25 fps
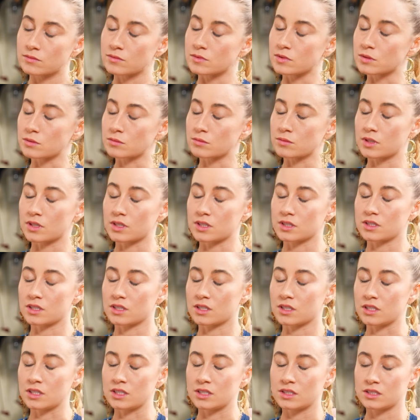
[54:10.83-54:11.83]
basically. Oh and God. I
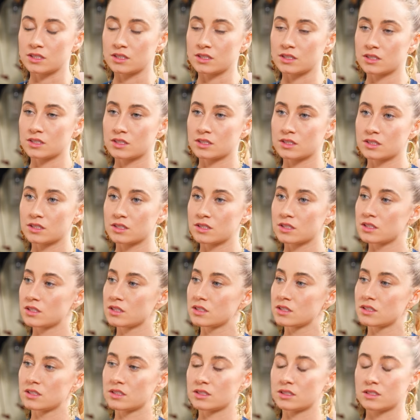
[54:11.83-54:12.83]
had two kids.
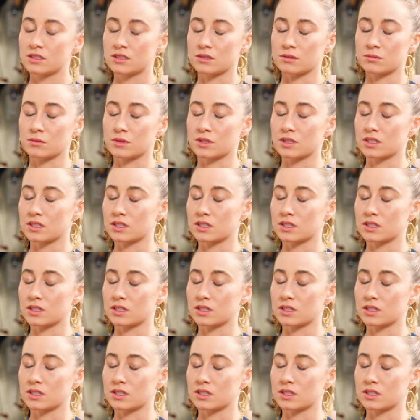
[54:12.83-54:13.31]
Oh my